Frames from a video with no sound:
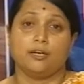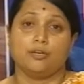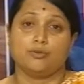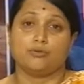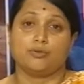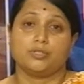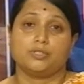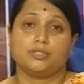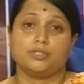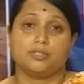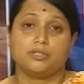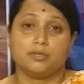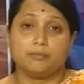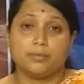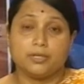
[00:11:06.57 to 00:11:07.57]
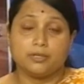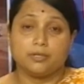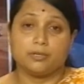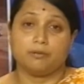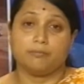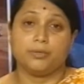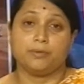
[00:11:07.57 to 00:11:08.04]
towards disabled
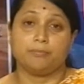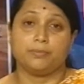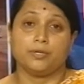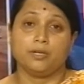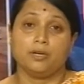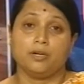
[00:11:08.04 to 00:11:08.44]
people